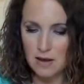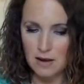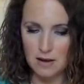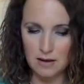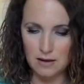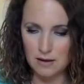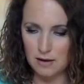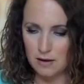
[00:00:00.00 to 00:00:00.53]

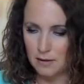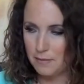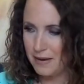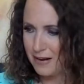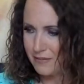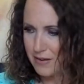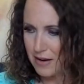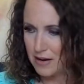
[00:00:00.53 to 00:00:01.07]
And
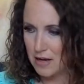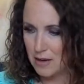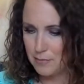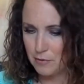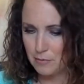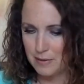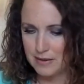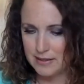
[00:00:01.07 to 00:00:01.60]
I've got a couple
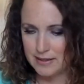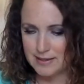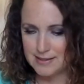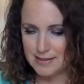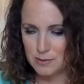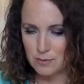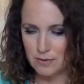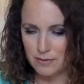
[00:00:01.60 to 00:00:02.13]
on my desk.
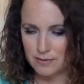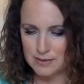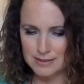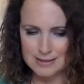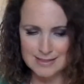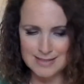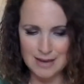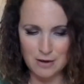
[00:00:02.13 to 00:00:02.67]
That's why I was
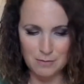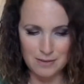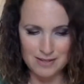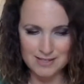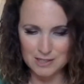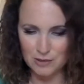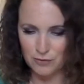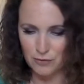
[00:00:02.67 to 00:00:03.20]
doubting
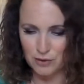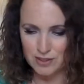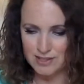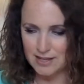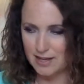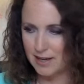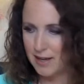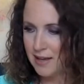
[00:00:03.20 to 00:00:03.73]
myself for a
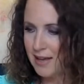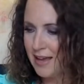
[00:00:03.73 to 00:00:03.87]
second.